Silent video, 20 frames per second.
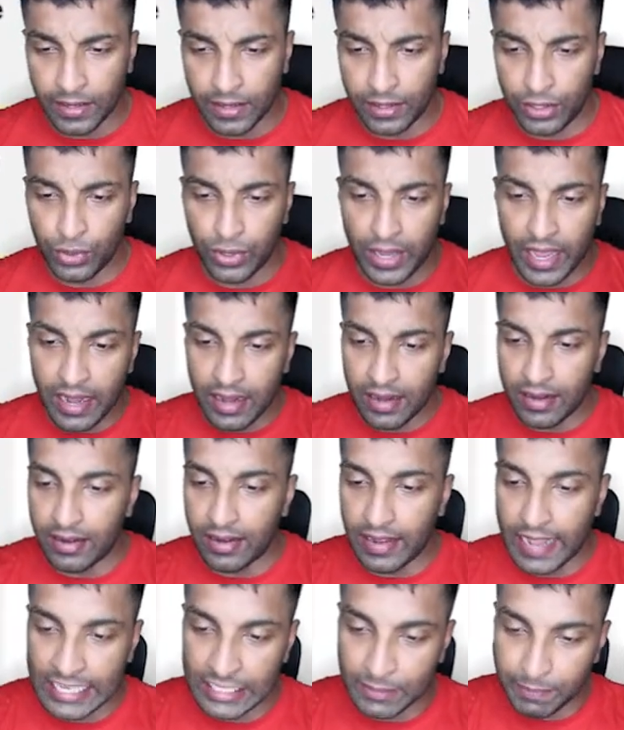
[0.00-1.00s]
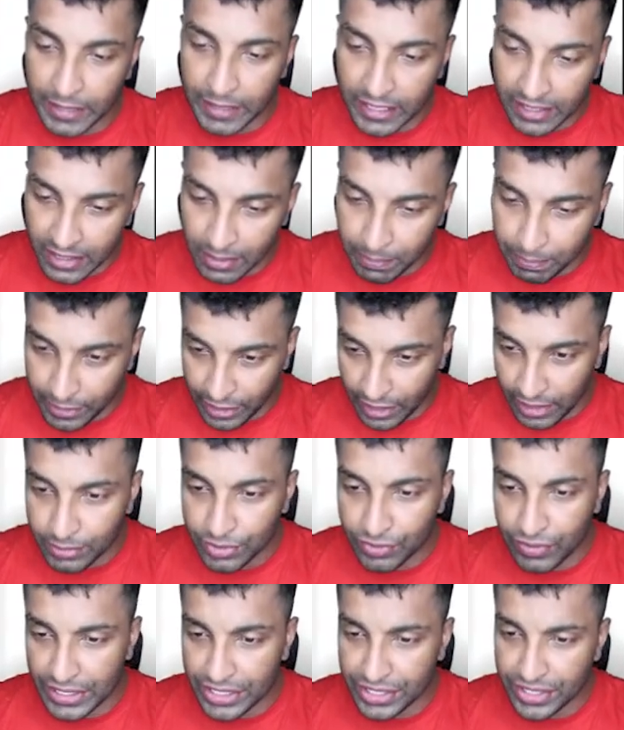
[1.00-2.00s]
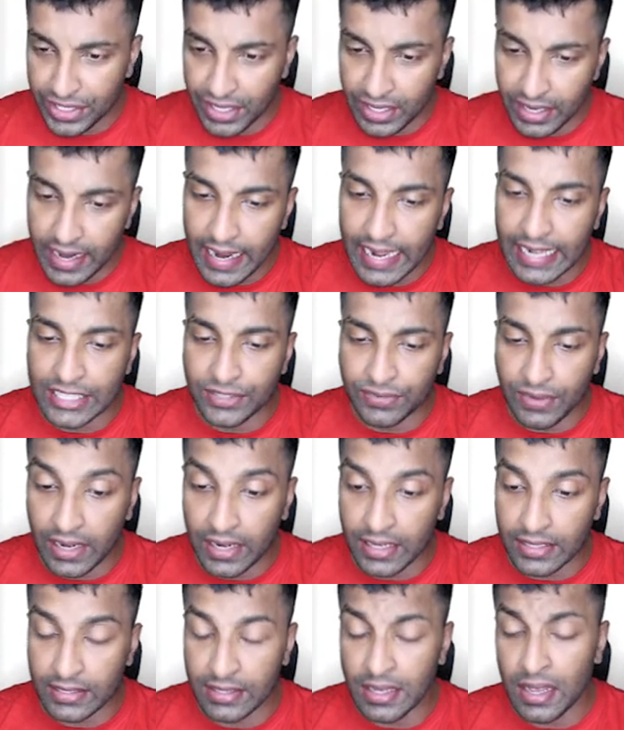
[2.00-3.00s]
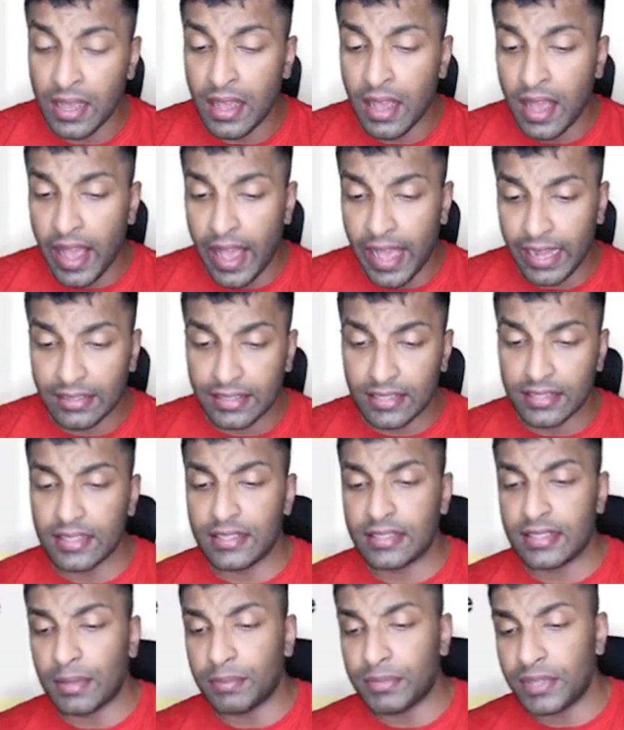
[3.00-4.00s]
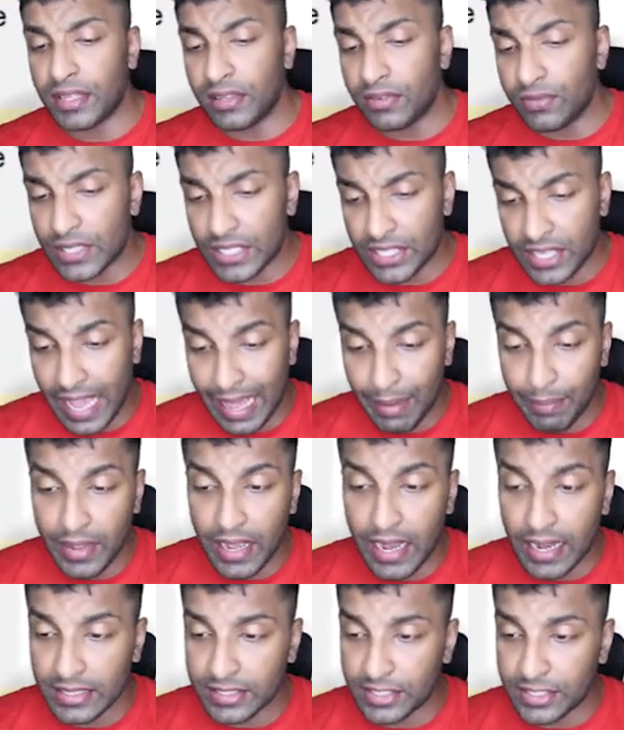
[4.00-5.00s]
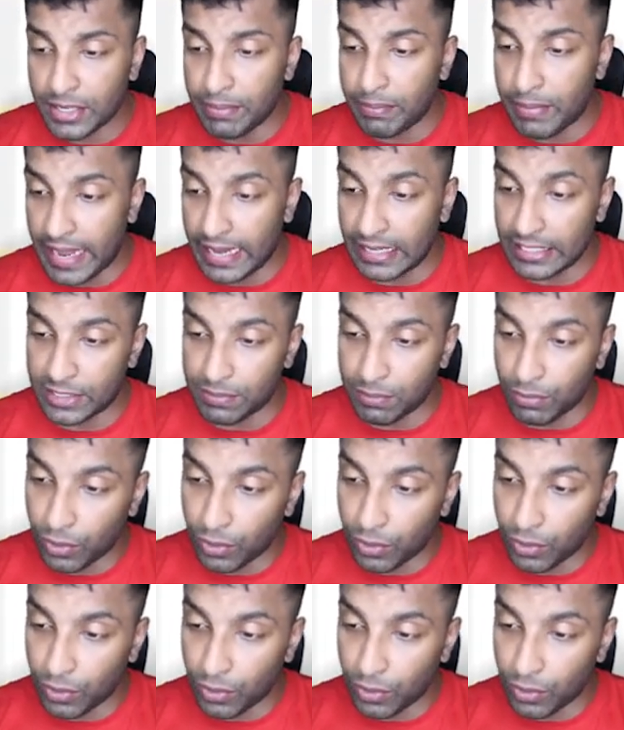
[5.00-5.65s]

You can expect a prelims question as well as, and this is something which can be asked in mains.